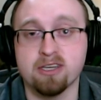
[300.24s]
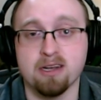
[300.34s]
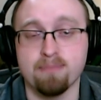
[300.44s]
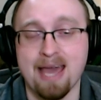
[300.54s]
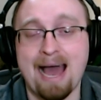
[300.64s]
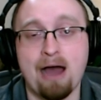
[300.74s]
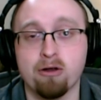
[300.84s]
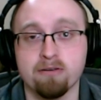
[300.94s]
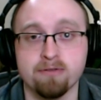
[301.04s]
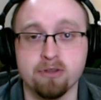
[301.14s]
going to be out
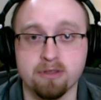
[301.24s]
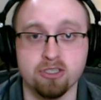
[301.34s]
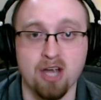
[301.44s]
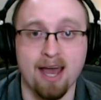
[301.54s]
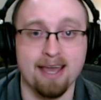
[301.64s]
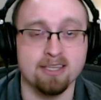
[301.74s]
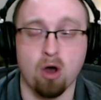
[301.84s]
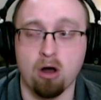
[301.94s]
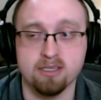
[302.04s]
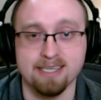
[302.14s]
of the Giants
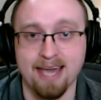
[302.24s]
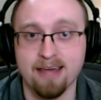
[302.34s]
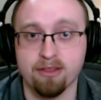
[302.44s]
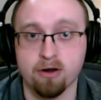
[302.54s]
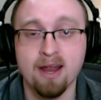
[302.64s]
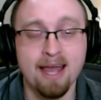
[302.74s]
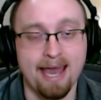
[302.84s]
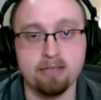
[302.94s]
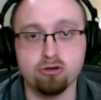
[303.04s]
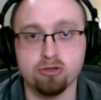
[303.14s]
altogether.
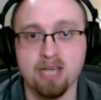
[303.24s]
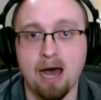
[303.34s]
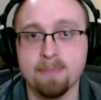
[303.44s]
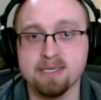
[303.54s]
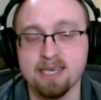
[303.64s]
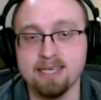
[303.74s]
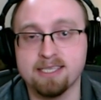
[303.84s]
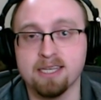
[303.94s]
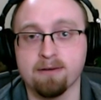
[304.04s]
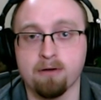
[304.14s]
Andrew Thomas is
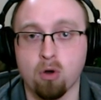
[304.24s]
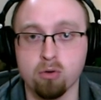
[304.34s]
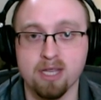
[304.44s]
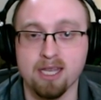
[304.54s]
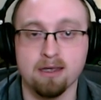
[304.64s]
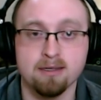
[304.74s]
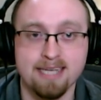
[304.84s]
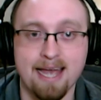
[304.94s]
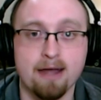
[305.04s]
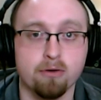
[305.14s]
the only
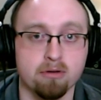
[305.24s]
tackle